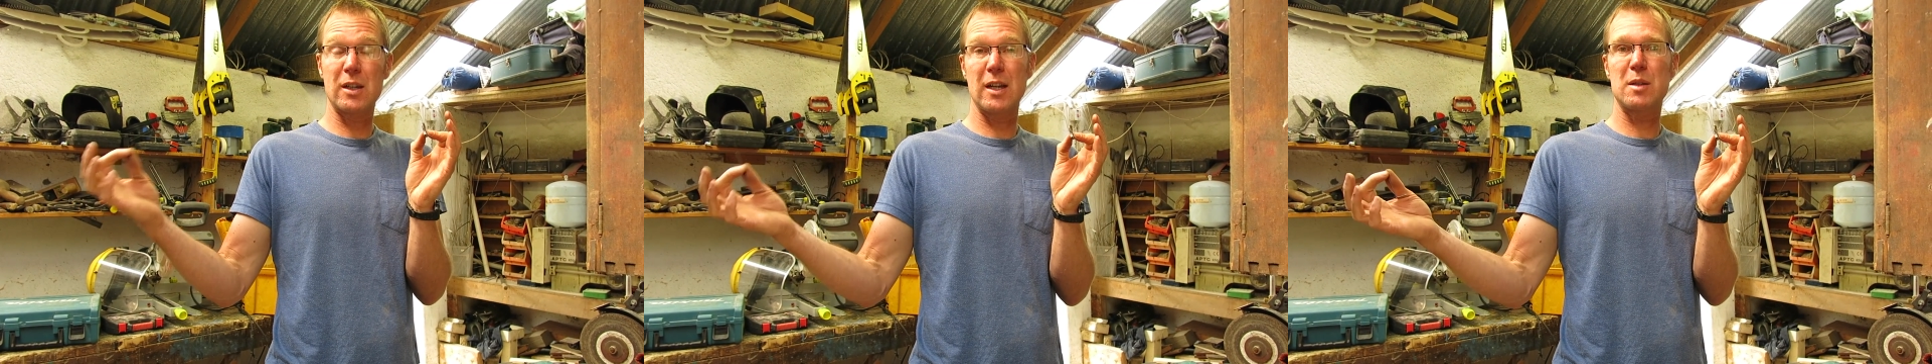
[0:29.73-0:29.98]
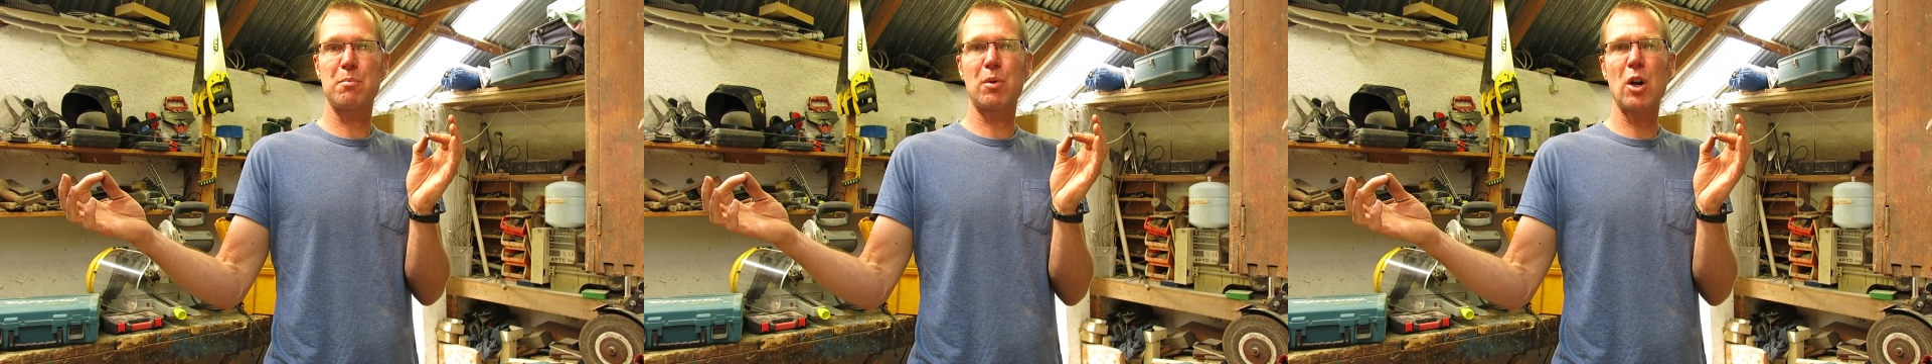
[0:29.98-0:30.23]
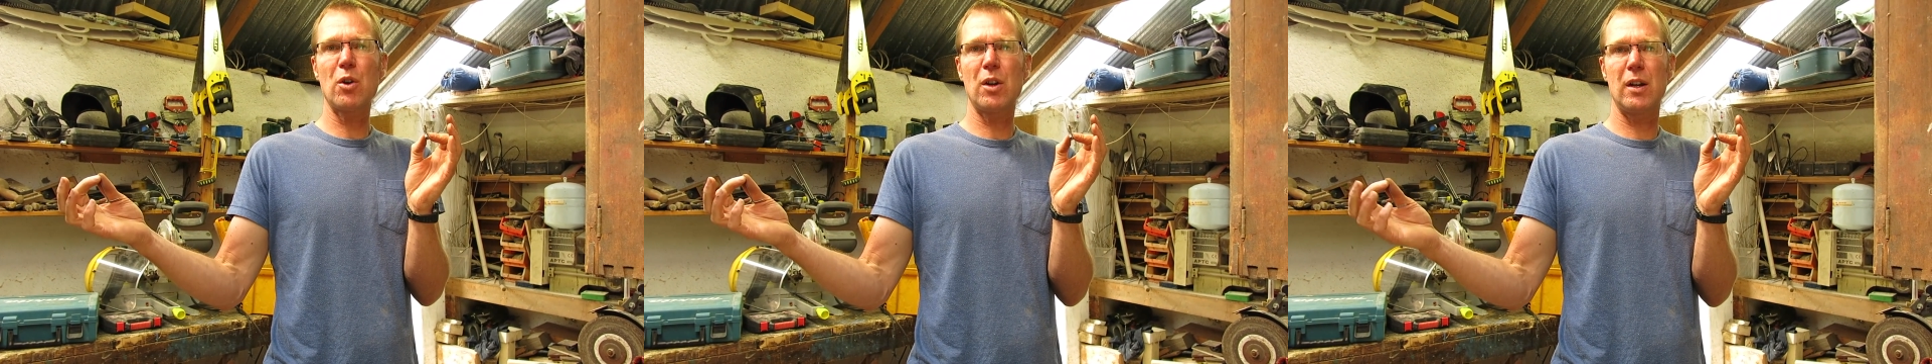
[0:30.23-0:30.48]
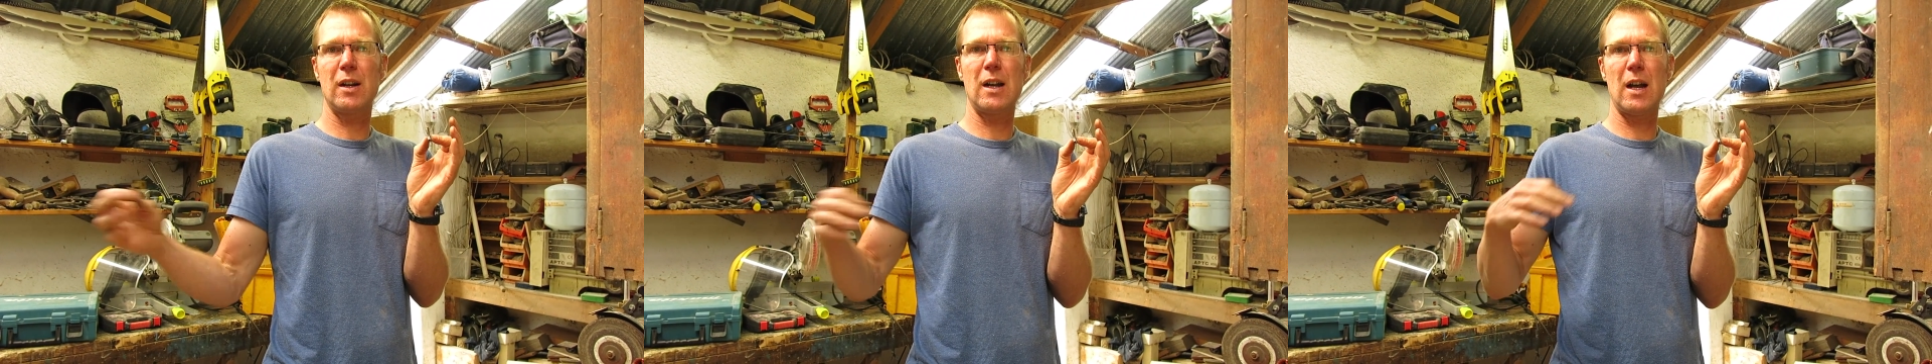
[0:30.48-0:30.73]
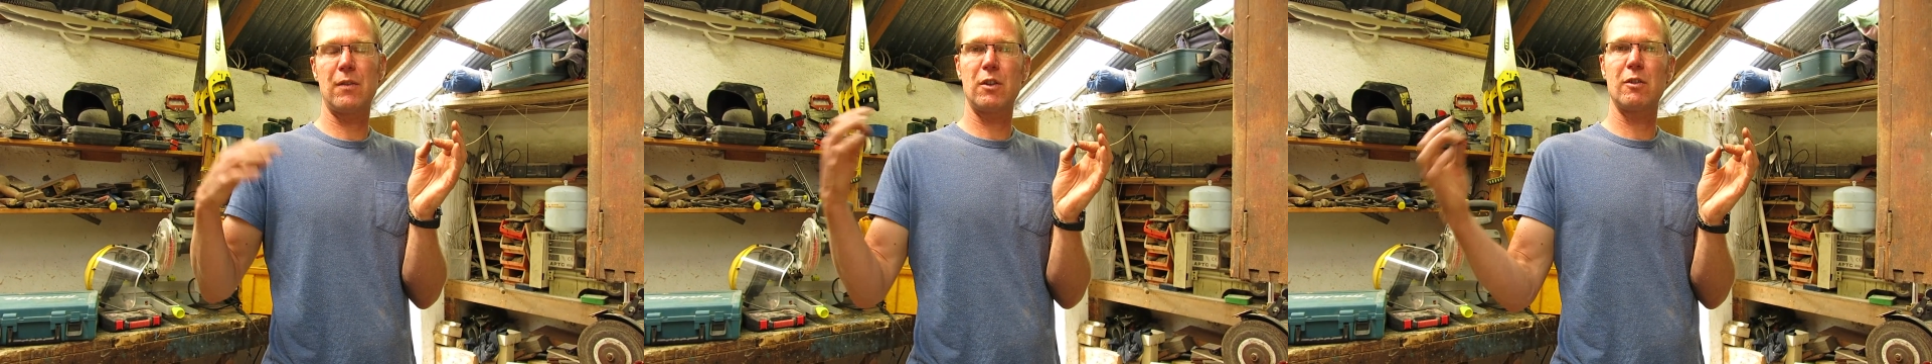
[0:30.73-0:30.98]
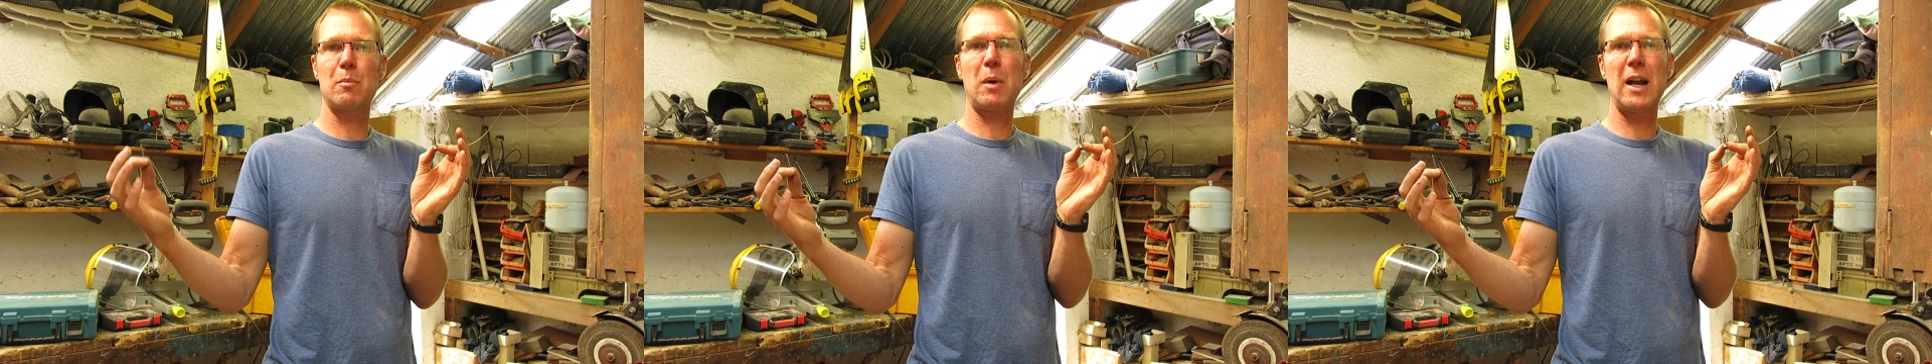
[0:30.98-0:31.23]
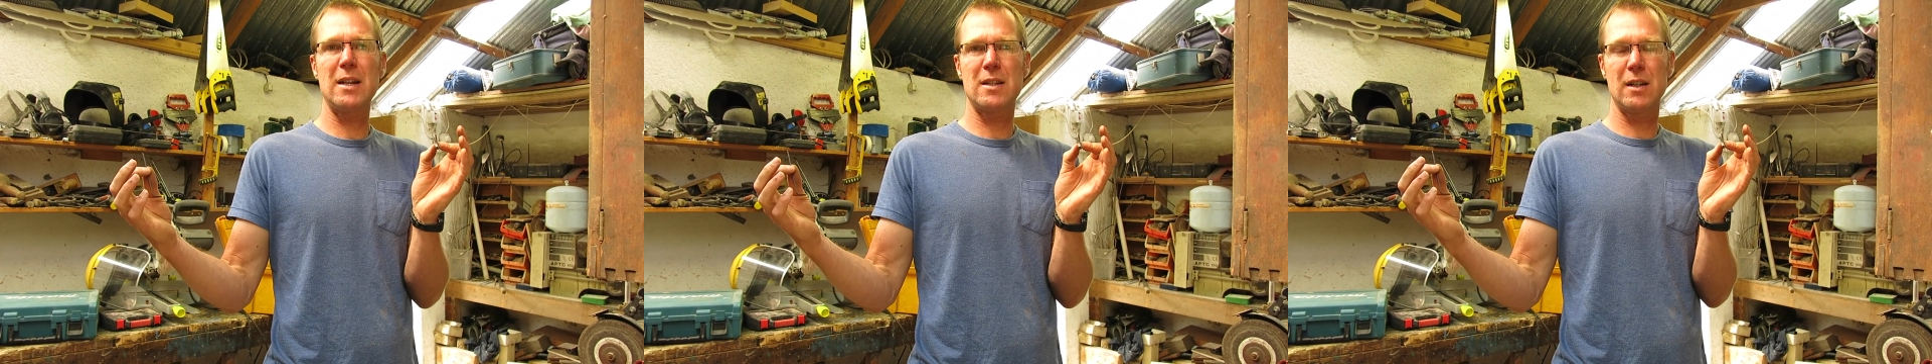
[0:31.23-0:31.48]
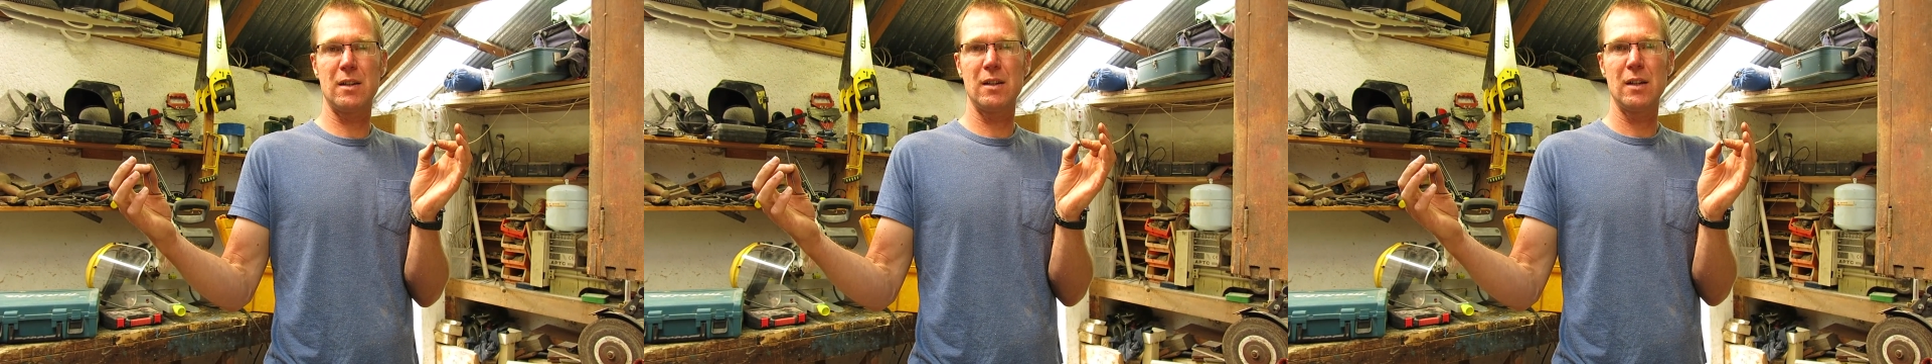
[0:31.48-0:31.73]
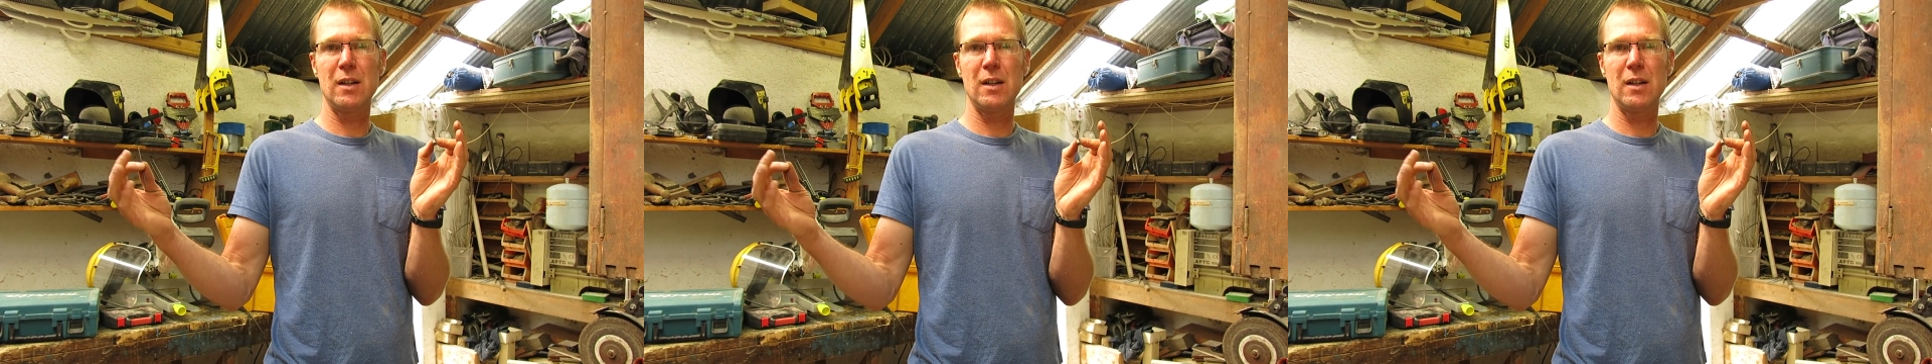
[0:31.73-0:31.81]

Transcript: gets broken and I have to replace it,